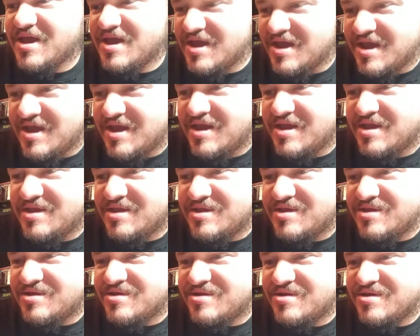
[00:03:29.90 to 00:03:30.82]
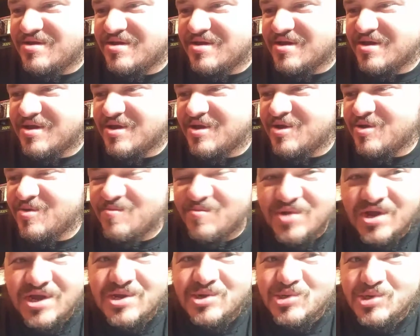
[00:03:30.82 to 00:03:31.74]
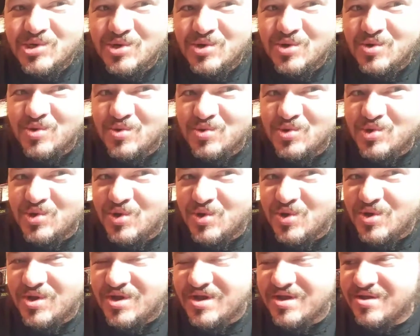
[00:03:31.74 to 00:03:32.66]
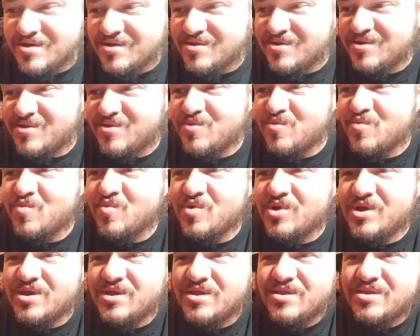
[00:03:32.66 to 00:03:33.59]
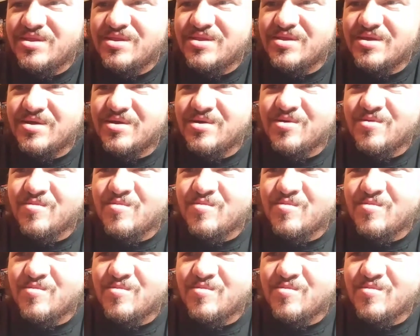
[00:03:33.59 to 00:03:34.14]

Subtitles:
and a magical dollhouse with a